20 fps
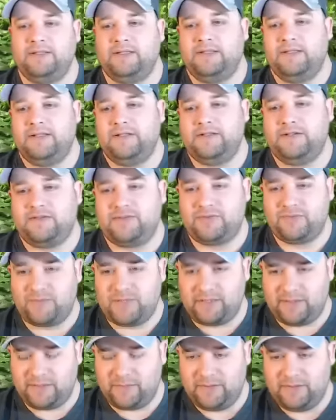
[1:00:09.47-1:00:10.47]

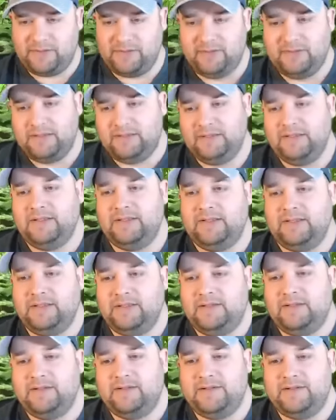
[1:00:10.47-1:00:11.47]
shrimp
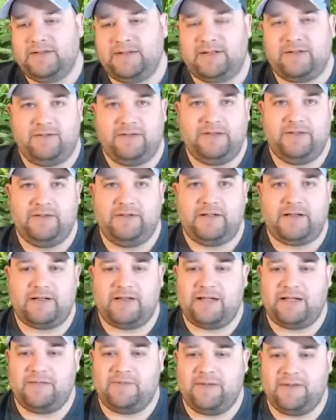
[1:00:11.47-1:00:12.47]
generally do not
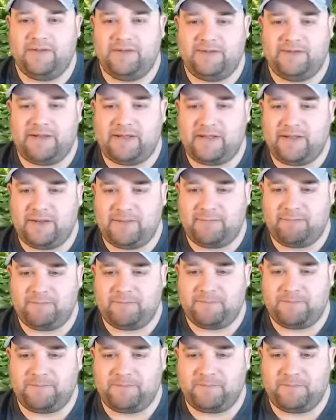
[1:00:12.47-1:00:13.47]
have the same
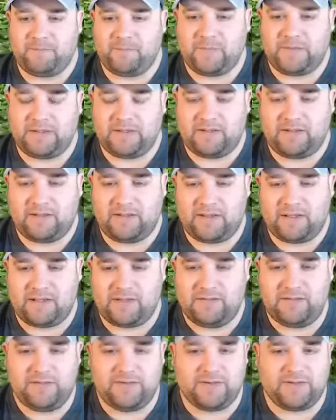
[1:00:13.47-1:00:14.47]

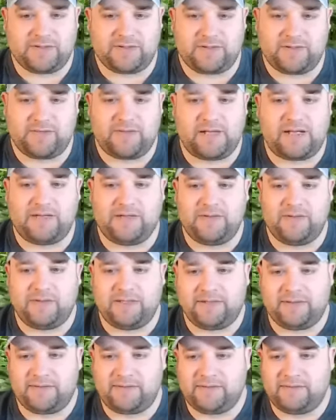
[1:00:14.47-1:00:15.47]
nutritional value
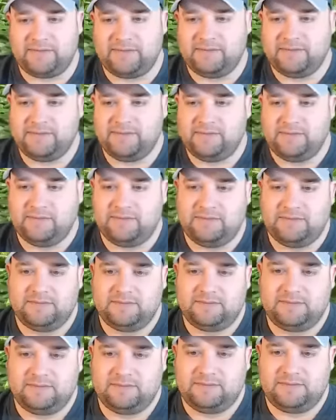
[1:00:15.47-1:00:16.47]
as
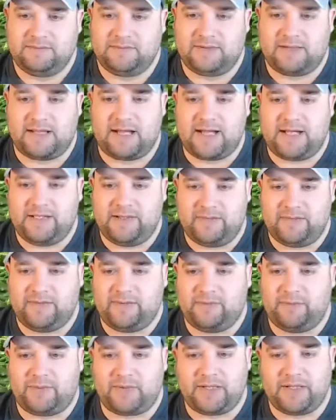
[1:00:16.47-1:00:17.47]
live
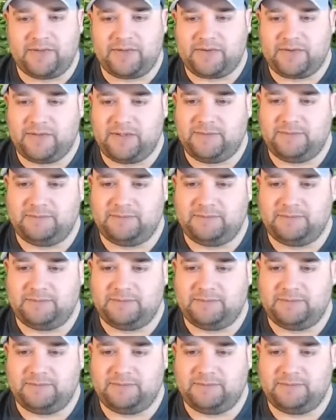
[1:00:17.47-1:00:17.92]
brine shrimp.